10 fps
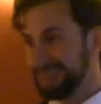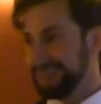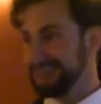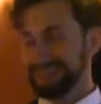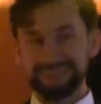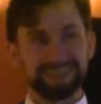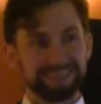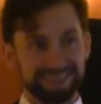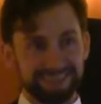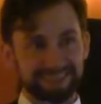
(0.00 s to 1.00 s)

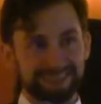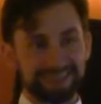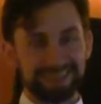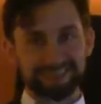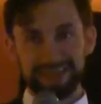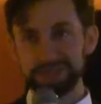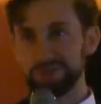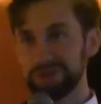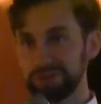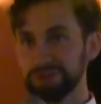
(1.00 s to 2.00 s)

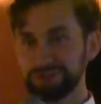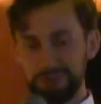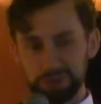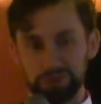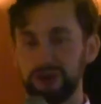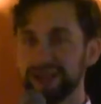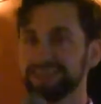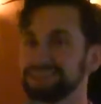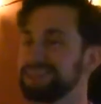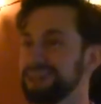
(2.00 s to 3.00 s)
Daniel went and proved us all
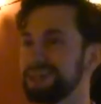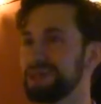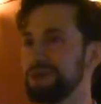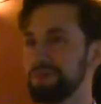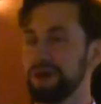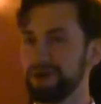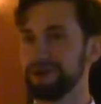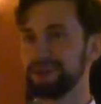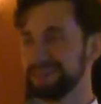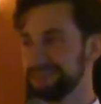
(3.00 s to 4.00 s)
right, and ended up marrying a